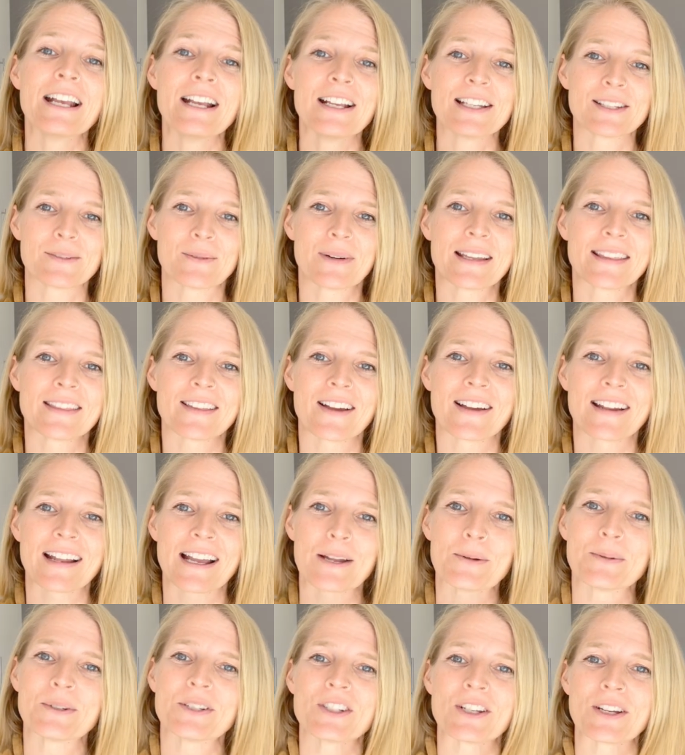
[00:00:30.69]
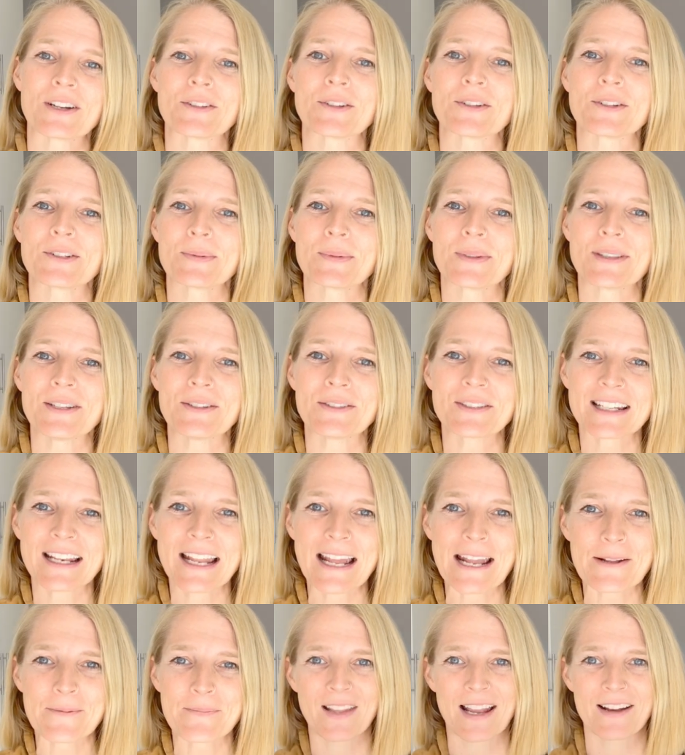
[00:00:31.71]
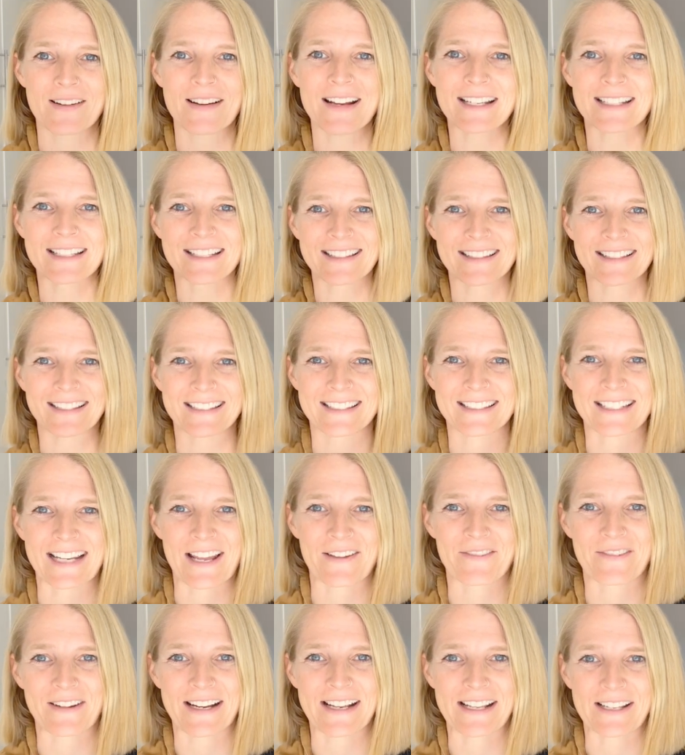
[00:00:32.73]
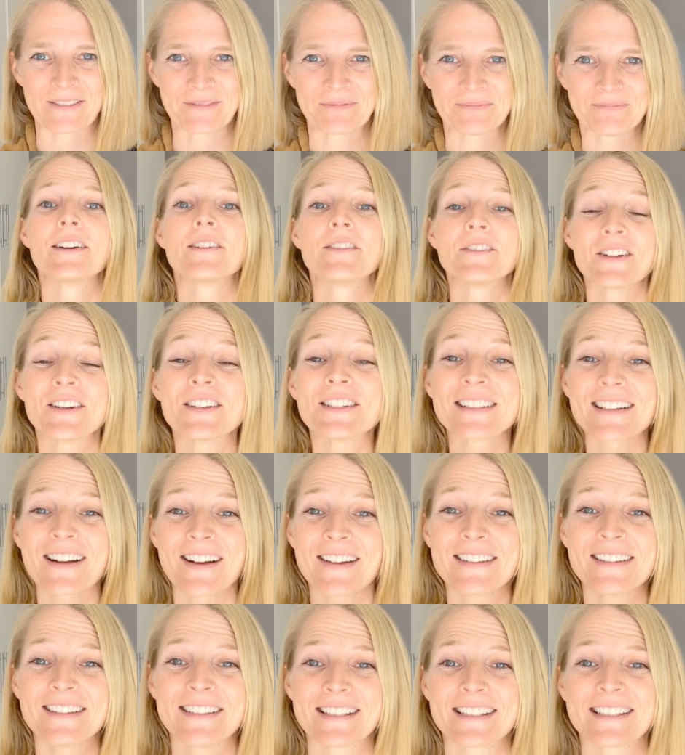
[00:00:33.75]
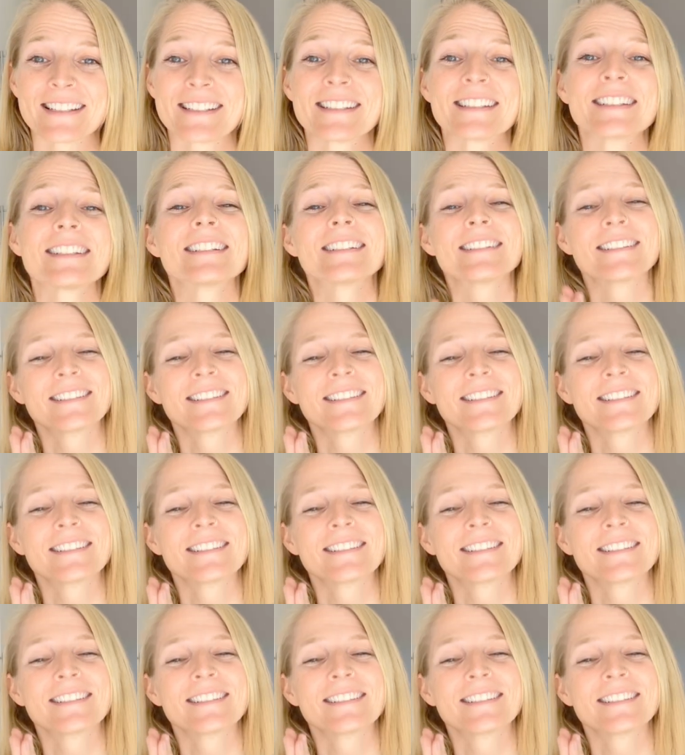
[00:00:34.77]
So I thought I would share those with you today. All right, let's dive right in. First on the list